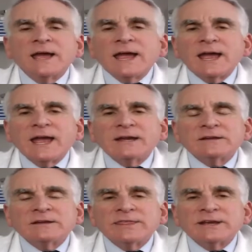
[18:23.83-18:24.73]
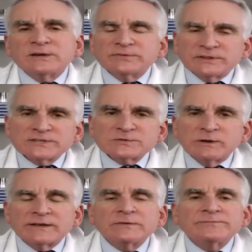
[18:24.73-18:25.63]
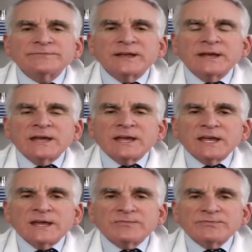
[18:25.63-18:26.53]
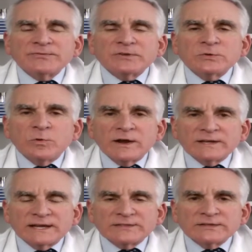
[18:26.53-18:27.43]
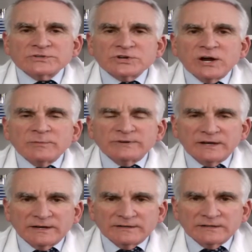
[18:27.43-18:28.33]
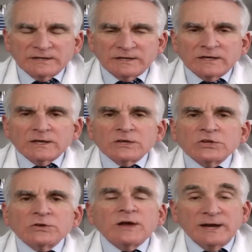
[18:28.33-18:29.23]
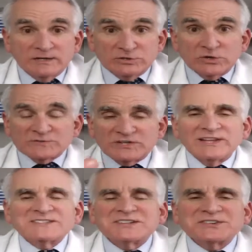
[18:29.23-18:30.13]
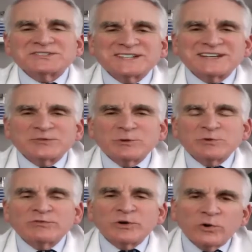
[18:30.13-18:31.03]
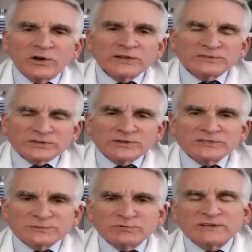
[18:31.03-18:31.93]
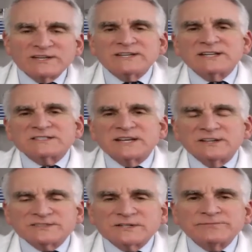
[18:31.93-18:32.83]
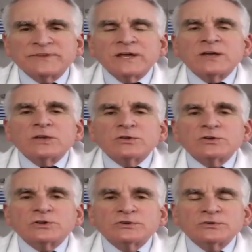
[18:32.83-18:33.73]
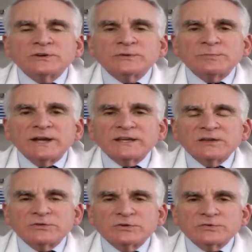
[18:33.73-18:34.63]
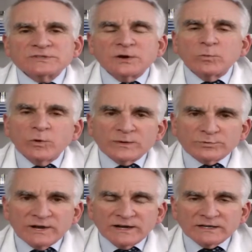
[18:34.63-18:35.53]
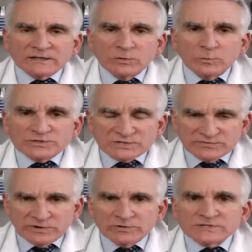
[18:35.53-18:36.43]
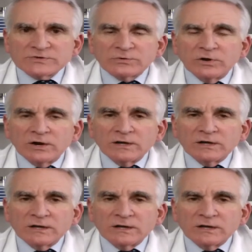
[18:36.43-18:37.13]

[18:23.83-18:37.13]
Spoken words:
And think of it this way. If you want to get the job done in terms of cleansing your skin and removing oil, dirt, debris, and dead cells, you can do it by either using one product, which is very strong,